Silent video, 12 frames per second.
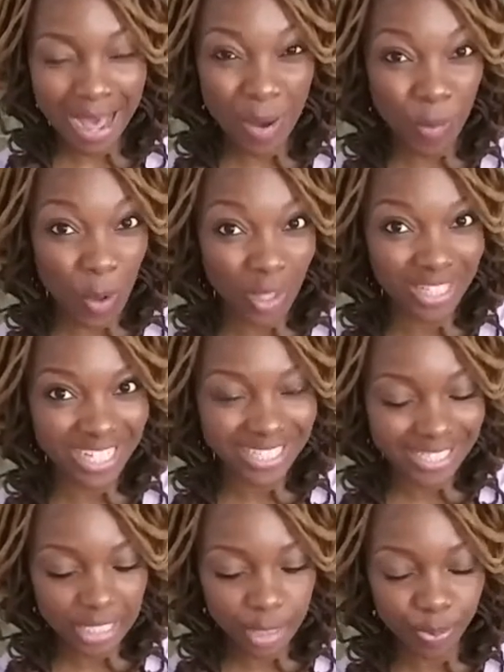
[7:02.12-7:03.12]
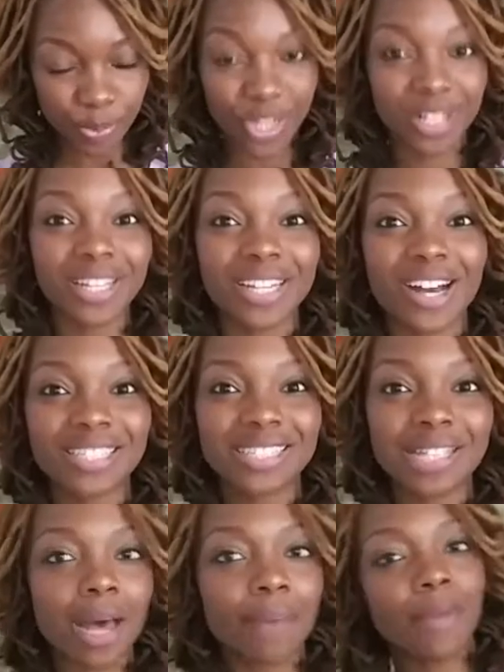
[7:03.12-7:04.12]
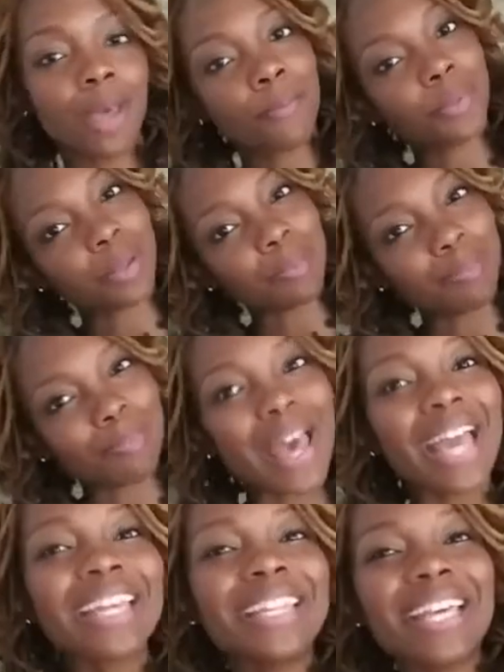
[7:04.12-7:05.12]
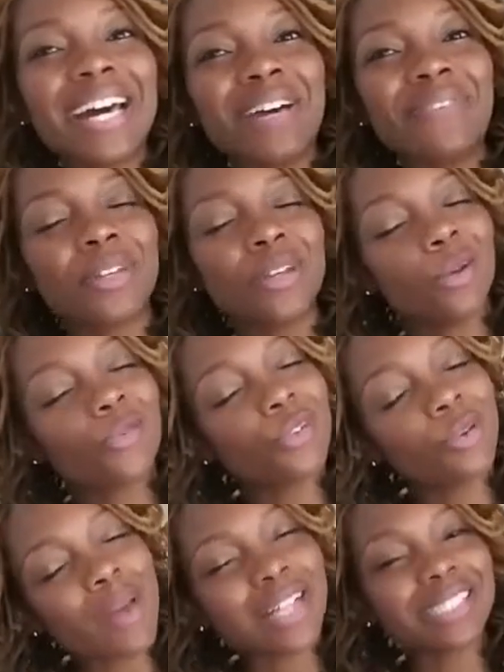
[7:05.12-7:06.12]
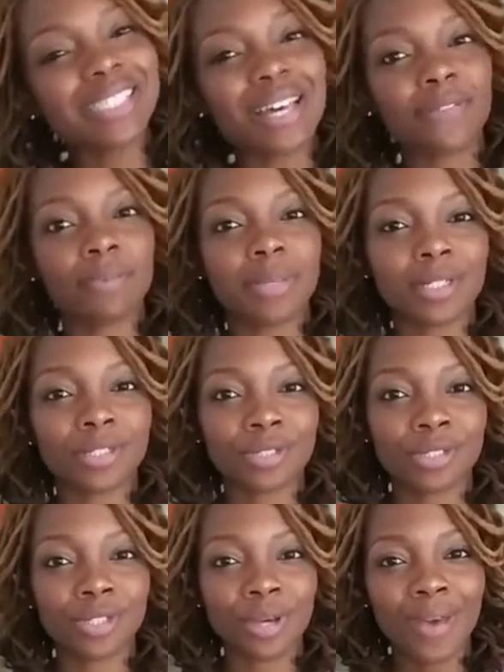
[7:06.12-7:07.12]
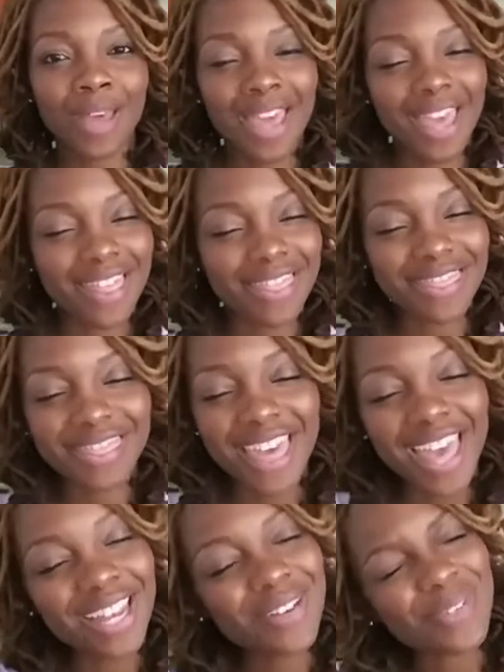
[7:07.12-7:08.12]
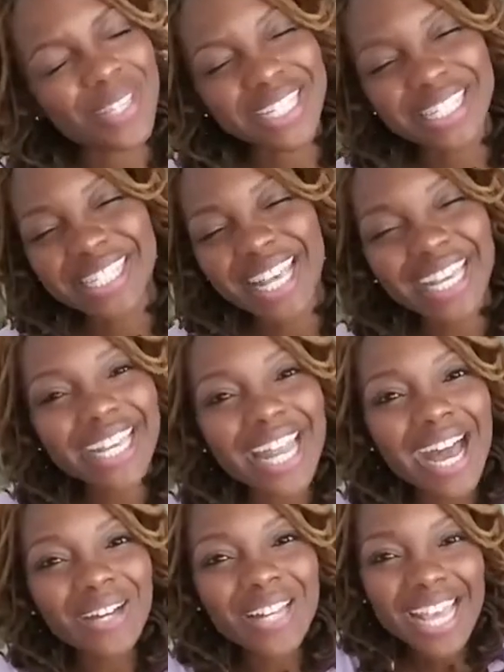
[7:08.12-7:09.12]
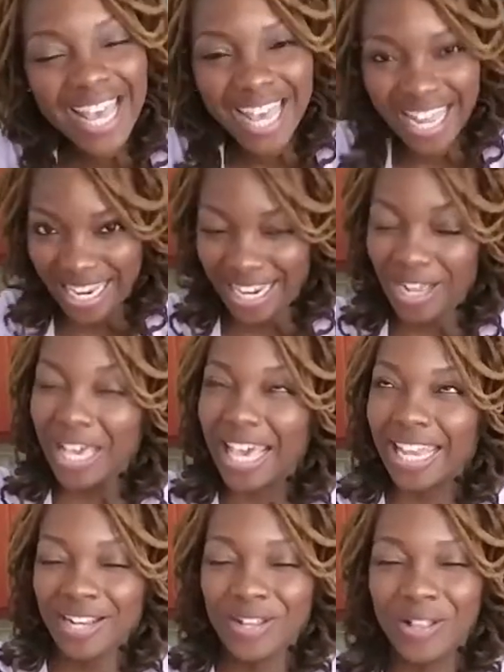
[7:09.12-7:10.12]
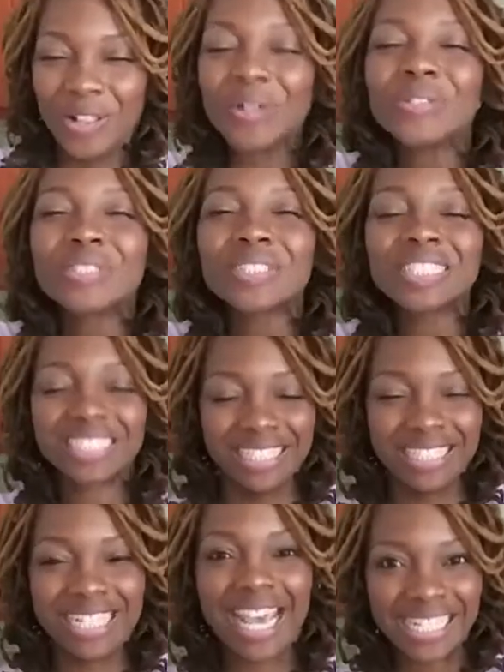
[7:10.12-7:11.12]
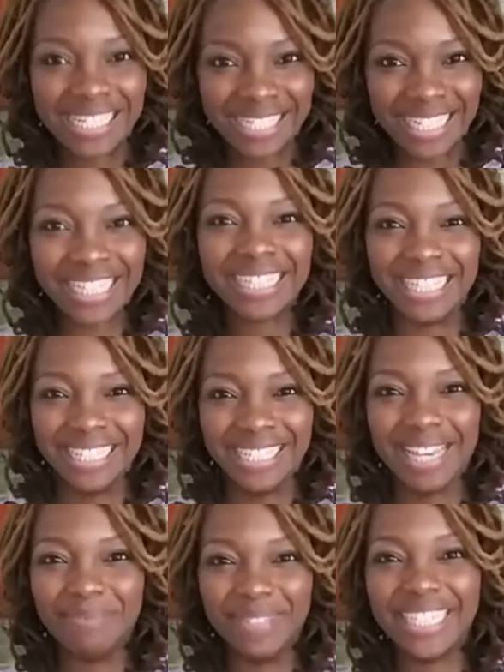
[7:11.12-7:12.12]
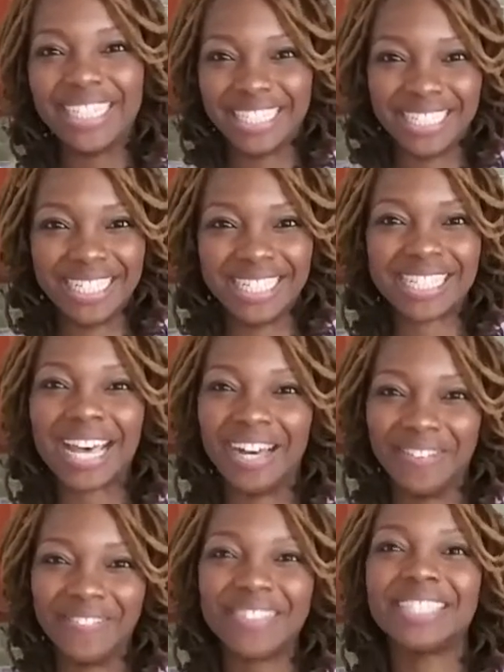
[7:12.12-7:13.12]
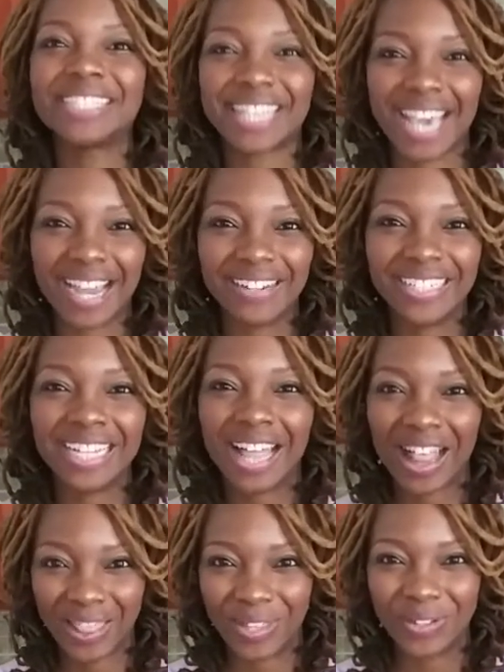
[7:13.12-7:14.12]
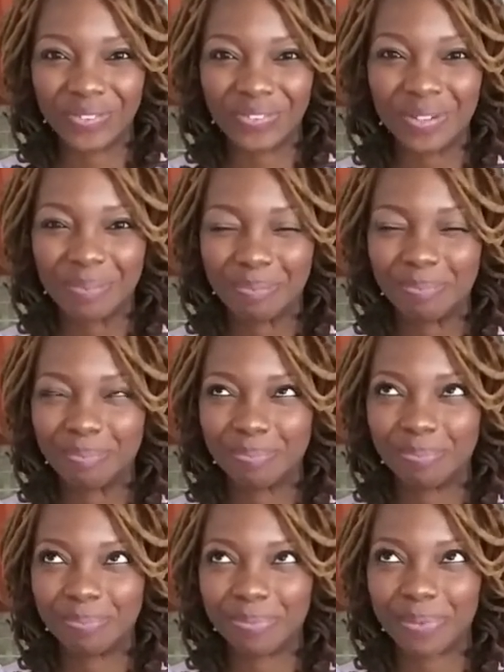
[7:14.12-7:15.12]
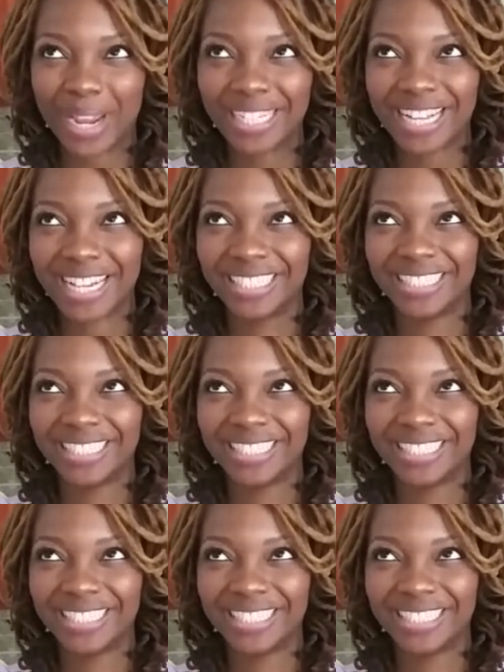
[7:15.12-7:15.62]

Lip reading: walnuts, sprinkle it on top, put it back in the oven for about 7 minutes or so, and then we can take it out and get closer to tasting the yummy goodness of this carrot loaf bread.